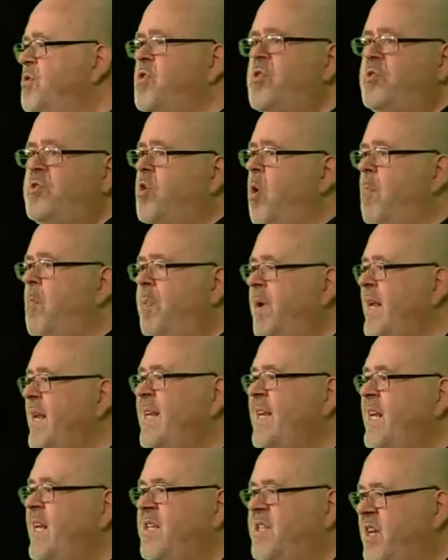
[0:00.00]

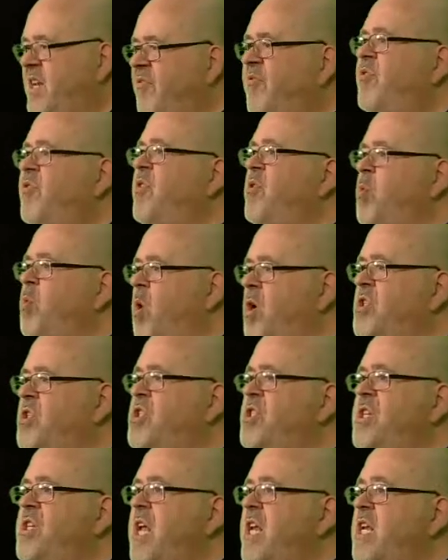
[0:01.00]
completely different
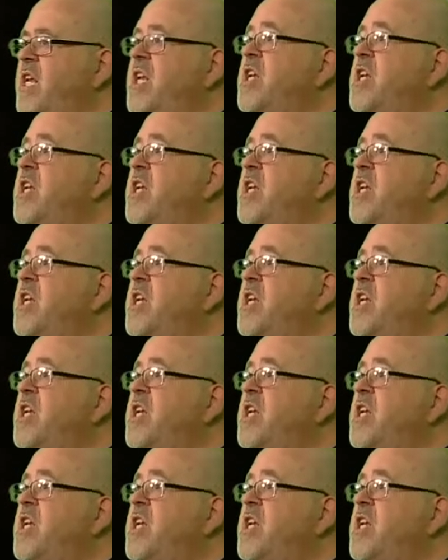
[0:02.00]
watches and in a